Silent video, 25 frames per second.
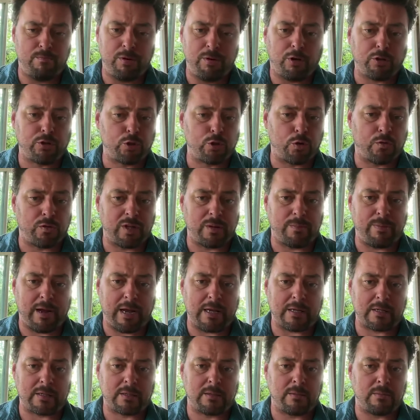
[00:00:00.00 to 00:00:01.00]
built over the
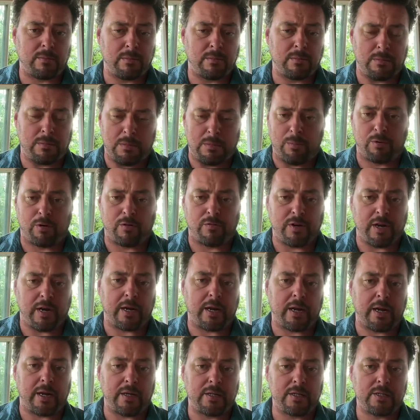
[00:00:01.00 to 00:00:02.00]
past number of
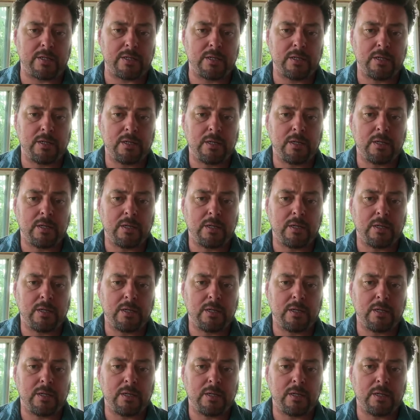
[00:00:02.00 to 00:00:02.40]
decades,